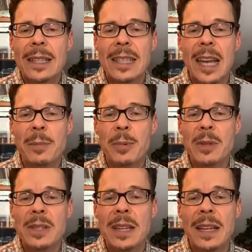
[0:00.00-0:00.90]

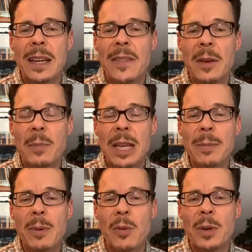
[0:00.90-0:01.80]
10% of the
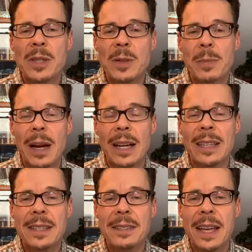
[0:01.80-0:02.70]
people respond
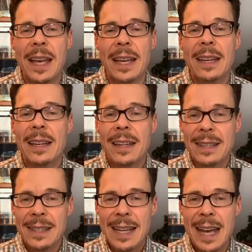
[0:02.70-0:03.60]
to say,
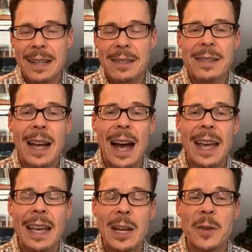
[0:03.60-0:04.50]
yes, I
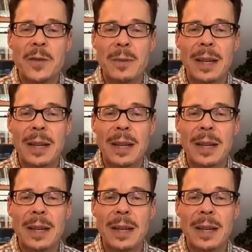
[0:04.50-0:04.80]
hear from